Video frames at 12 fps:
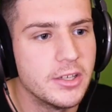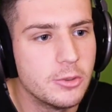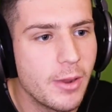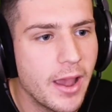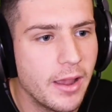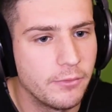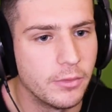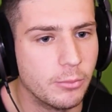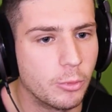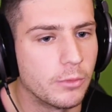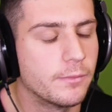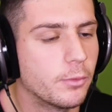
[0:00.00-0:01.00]
you have, the
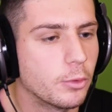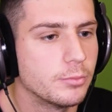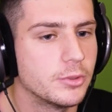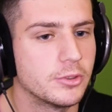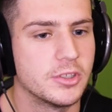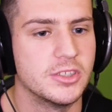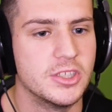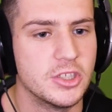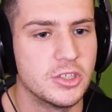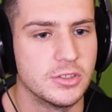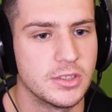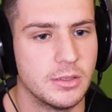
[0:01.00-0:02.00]
more informed your
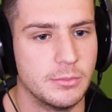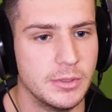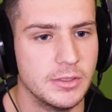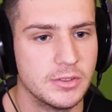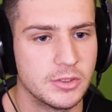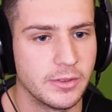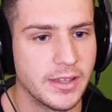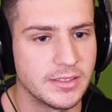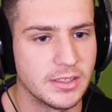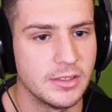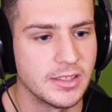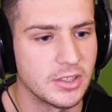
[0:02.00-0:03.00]
decisions can be. So
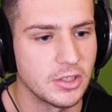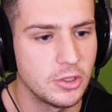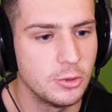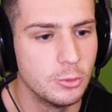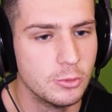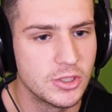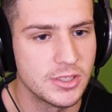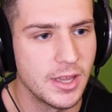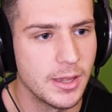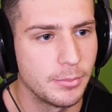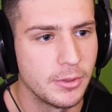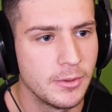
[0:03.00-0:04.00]
that's a huge
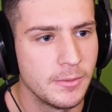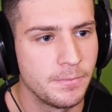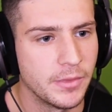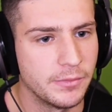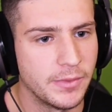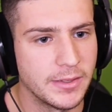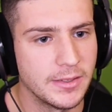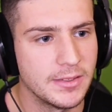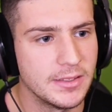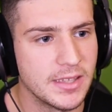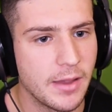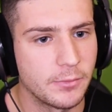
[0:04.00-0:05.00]
step the fact that
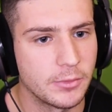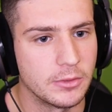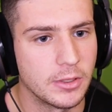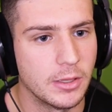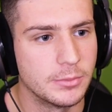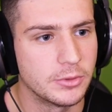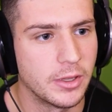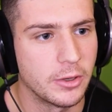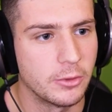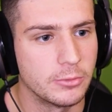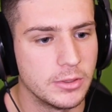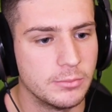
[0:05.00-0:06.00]
these African clubs are not
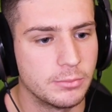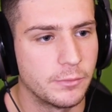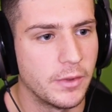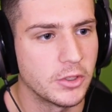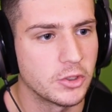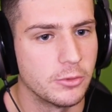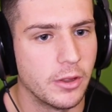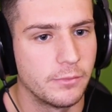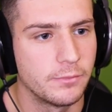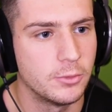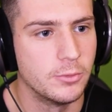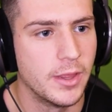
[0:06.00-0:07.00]
only professional
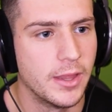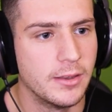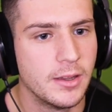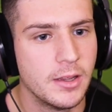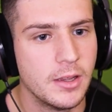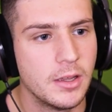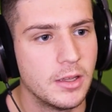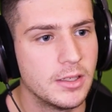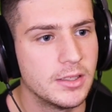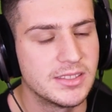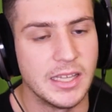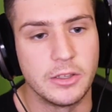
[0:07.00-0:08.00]
enough to then
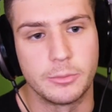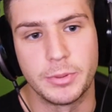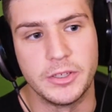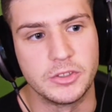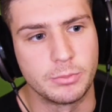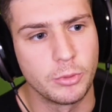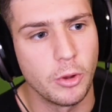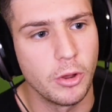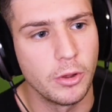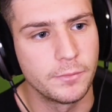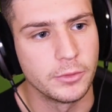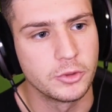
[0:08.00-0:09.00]
send their players
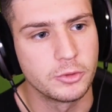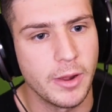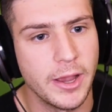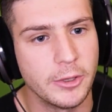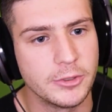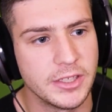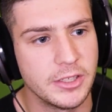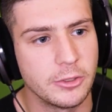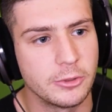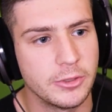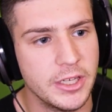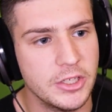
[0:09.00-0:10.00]
abroad for trials at
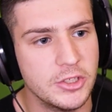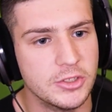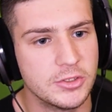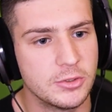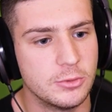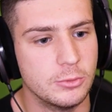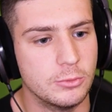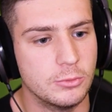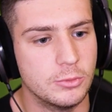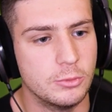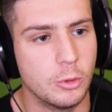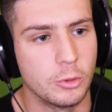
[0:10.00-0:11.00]
younger ages, to
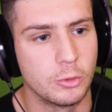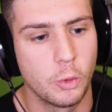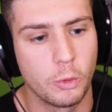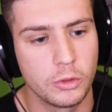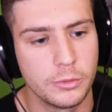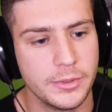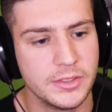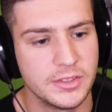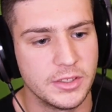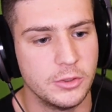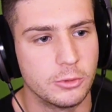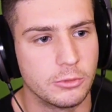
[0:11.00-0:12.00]
go to tournaments
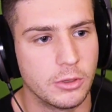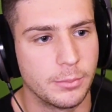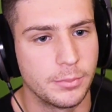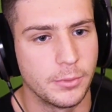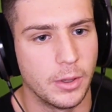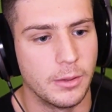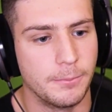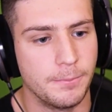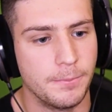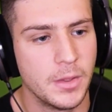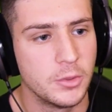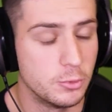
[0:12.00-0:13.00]
in Europe,
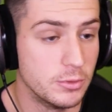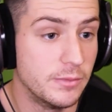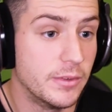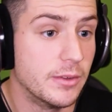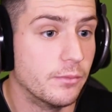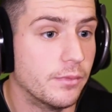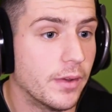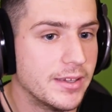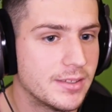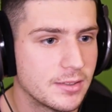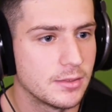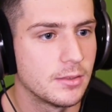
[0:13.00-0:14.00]
to even
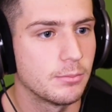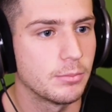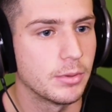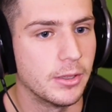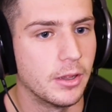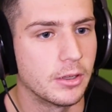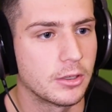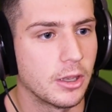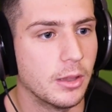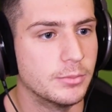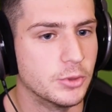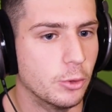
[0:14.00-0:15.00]
invite
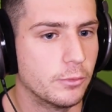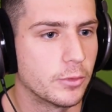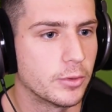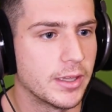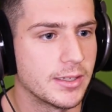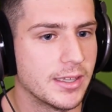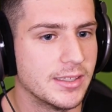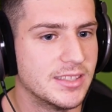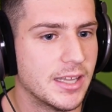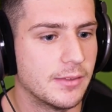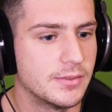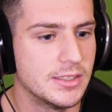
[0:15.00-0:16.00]
clubs over, like
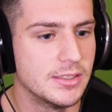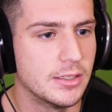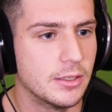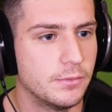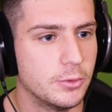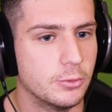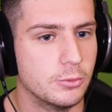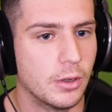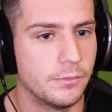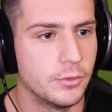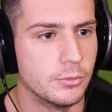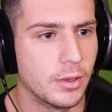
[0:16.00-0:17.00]
ZFC did a
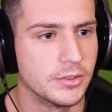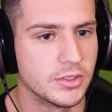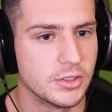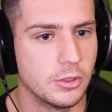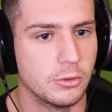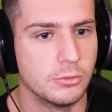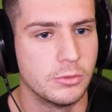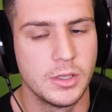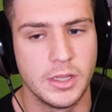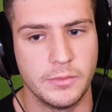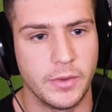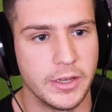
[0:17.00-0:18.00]
few months ago,
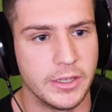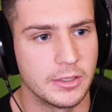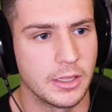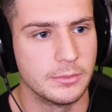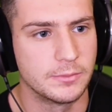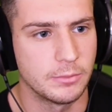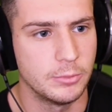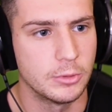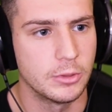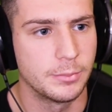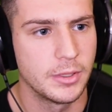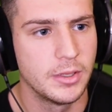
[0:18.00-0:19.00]
inviting clubs from
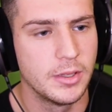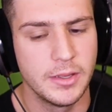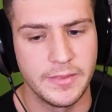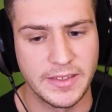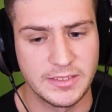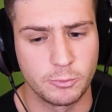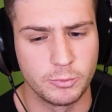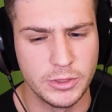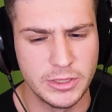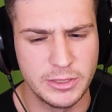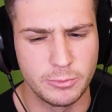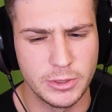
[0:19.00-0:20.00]
Europe. That's a
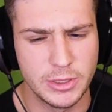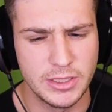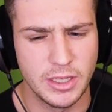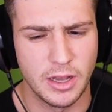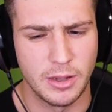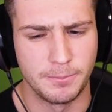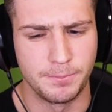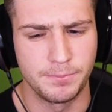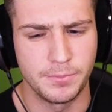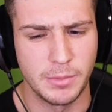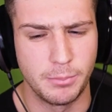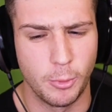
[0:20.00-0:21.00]
really, really
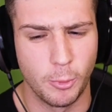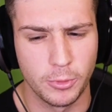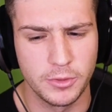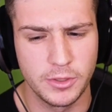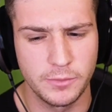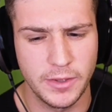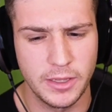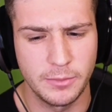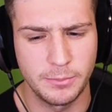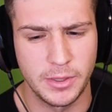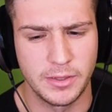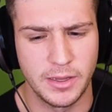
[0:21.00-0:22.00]
important
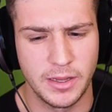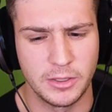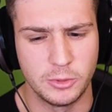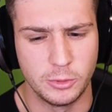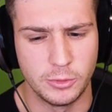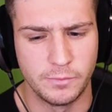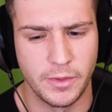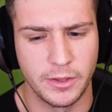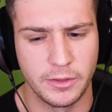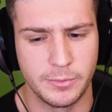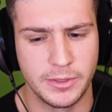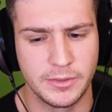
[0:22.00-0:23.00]
development and a good
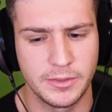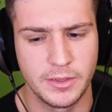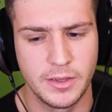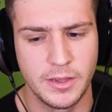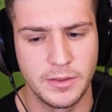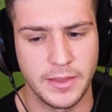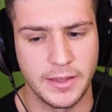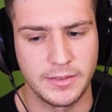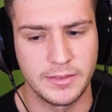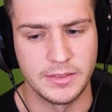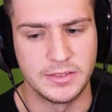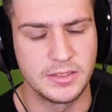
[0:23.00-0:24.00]
development
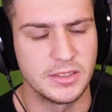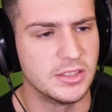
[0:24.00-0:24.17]
that is